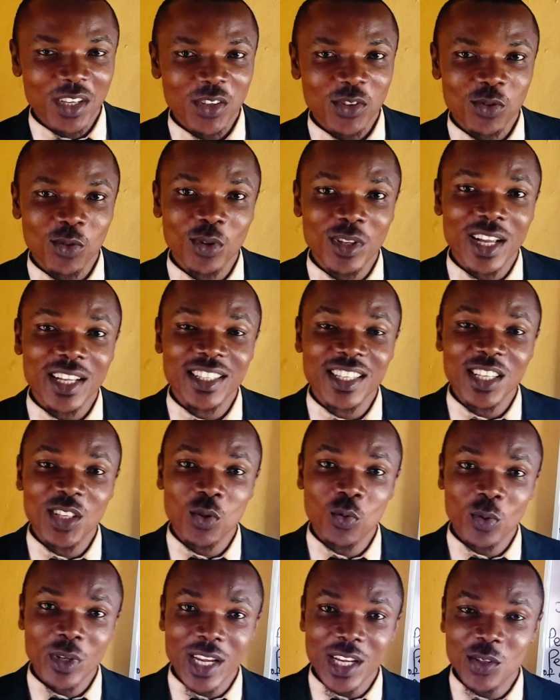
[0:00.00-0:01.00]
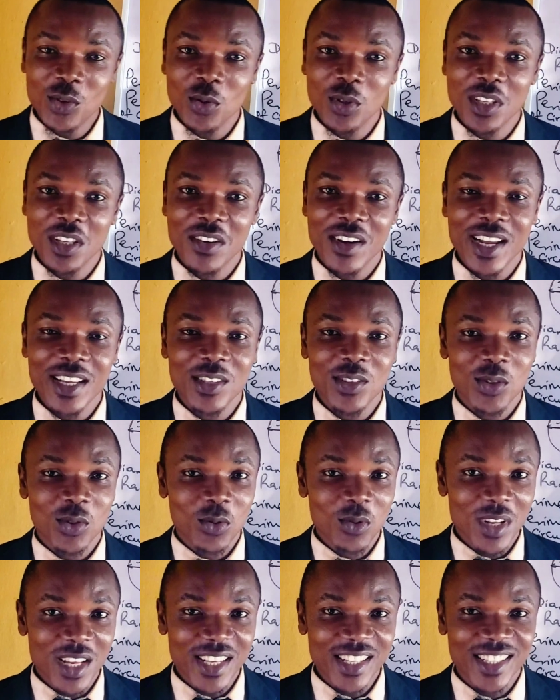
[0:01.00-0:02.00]
so that it will get to the right
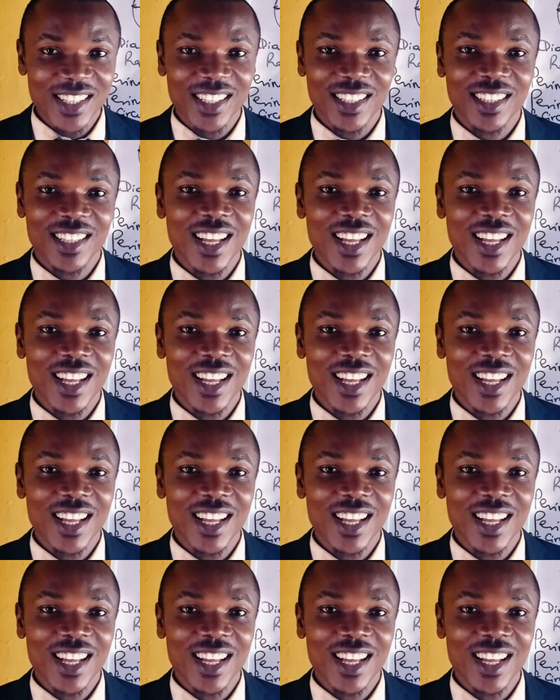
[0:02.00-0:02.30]
students